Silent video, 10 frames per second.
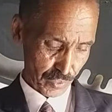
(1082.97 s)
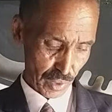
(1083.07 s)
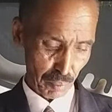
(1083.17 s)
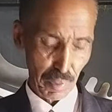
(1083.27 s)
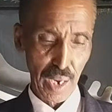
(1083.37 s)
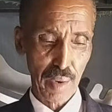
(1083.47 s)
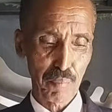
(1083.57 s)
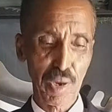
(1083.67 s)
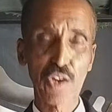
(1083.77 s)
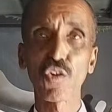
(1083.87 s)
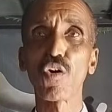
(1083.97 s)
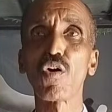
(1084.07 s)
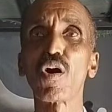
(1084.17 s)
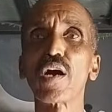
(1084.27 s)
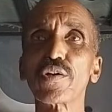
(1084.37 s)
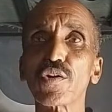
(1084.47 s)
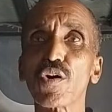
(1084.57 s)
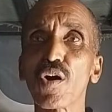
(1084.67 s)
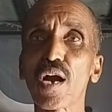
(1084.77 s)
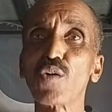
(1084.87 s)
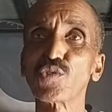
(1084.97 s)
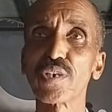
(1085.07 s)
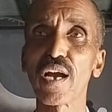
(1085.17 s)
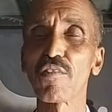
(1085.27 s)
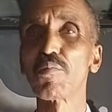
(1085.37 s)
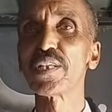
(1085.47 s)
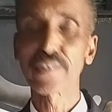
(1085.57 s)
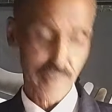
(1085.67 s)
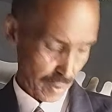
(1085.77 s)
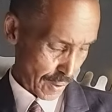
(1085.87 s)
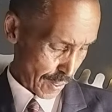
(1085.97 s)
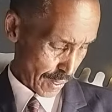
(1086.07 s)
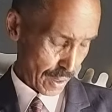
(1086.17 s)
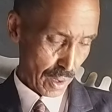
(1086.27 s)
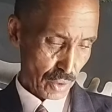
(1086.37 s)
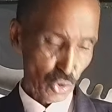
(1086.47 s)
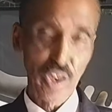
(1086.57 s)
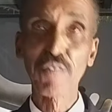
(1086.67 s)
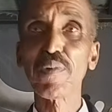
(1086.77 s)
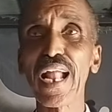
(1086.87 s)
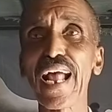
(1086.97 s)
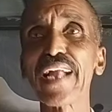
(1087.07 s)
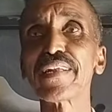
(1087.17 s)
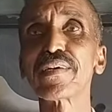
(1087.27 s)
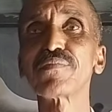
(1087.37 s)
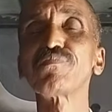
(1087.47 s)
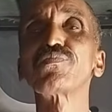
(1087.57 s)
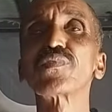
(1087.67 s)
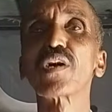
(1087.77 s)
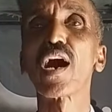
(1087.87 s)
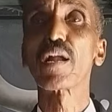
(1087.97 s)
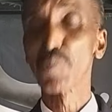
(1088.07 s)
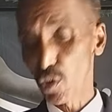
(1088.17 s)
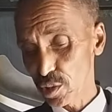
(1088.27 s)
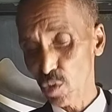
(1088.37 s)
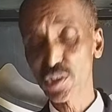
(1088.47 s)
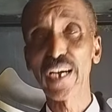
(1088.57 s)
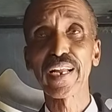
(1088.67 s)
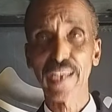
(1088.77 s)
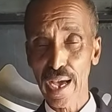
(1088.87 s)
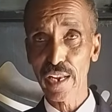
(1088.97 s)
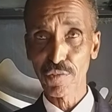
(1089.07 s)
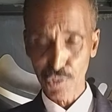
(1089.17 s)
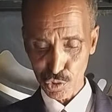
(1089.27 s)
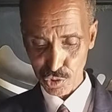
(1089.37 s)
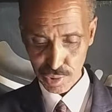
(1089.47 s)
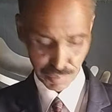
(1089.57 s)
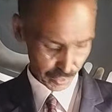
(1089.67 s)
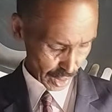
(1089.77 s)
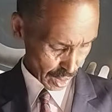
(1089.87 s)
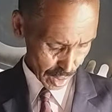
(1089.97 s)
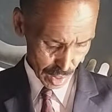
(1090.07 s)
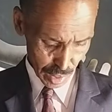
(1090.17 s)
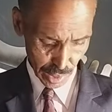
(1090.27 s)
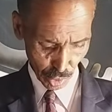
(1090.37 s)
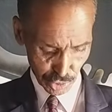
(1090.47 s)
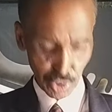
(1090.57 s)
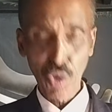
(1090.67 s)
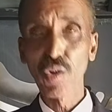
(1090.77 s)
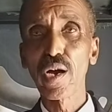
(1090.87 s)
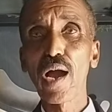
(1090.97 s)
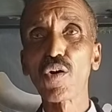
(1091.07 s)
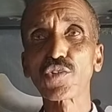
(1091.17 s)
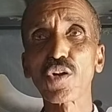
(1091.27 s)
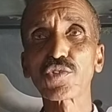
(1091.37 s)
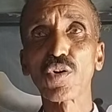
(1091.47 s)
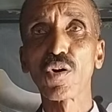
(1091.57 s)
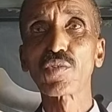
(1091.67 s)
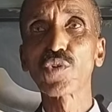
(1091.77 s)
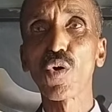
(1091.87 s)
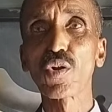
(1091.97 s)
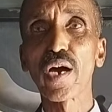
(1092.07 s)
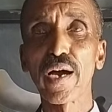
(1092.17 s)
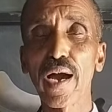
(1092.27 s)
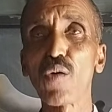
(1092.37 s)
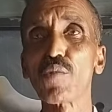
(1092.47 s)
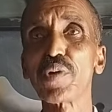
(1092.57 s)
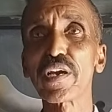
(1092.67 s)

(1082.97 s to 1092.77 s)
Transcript: Baringo, county government, to give me a land. And because I was angry, I refused. I was also told I will be